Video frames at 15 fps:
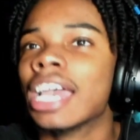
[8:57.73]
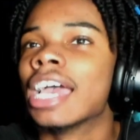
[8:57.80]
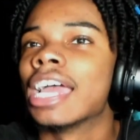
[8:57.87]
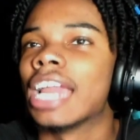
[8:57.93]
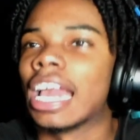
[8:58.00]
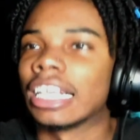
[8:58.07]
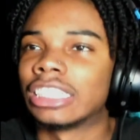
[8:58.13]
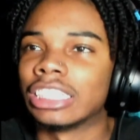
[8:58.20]

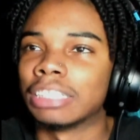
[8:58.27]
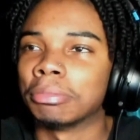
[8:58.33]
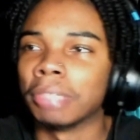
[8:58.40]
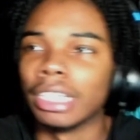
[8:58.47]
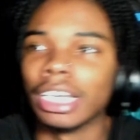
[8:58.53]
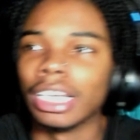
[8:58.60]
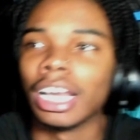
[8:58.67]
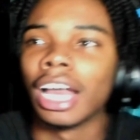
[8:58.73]
That's just
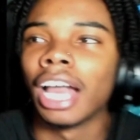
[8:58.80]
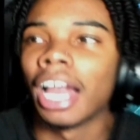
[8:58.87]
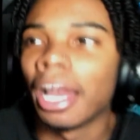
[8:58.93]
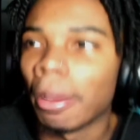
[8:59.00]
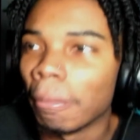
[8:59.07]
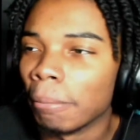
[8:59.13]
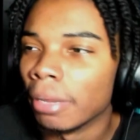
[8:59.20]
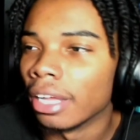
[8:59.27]
me.
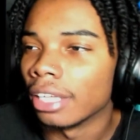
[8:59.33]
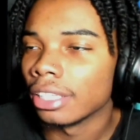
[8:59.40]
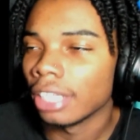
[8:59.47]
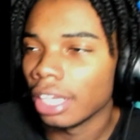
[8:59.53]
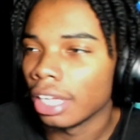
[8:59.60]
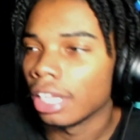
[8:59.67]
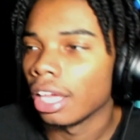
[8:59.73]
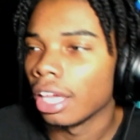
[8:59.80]
But
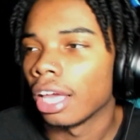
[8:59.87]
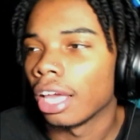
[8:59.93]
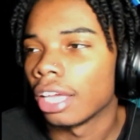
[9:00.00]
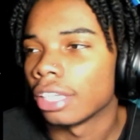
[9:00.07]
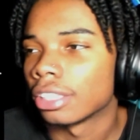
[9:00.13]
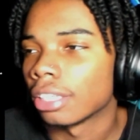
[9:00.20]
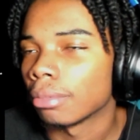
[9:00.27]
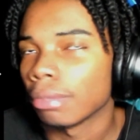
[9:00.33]
yeah.
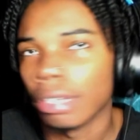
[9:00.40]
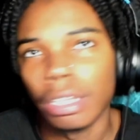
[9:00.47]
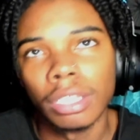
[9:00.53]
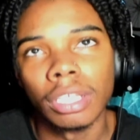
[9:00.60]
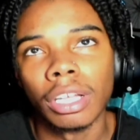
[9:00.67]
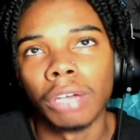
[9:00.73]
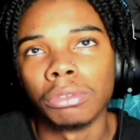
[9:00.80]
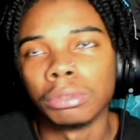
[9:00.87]
Some
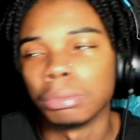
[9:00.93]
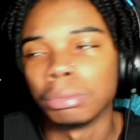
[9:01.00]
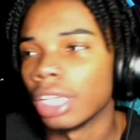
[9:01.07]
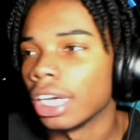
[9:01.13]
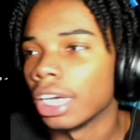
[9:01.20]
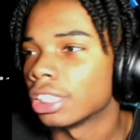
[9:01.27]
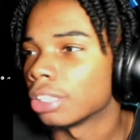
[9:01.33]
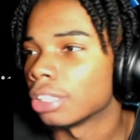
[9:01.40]
on
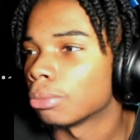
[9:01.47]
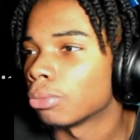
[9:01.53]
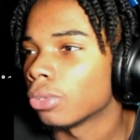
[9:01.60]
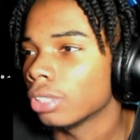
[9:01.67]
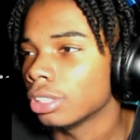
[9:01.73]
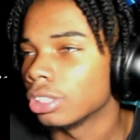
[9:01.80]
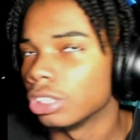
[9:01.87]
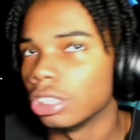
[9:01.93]
days in the
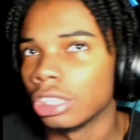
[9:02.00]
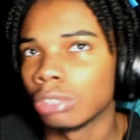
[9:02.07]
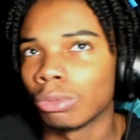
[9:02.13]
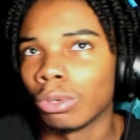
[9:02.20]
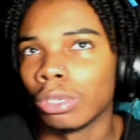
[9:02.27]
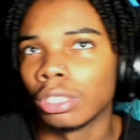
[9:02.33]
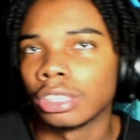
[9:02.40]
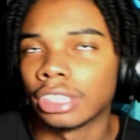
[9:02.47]
morning, you just
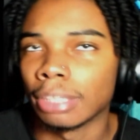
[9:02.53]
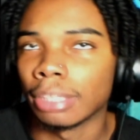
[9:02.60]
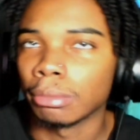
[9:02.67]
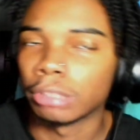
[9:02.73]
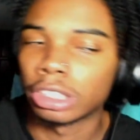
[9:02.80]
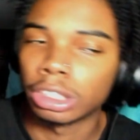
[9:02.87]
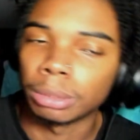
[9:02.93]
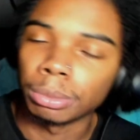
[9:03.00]
want
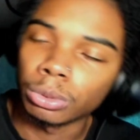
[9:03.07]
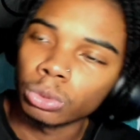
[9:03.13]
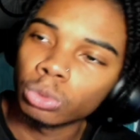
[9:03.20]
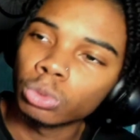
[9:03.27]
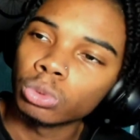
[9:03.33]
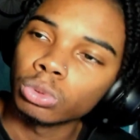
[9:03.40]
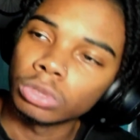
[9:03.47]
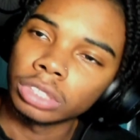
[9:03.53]
something
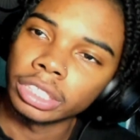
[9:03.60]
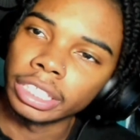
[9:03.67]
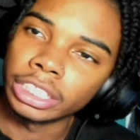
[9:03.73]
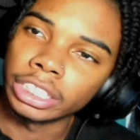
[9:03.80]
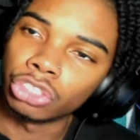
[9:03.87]
smooth and to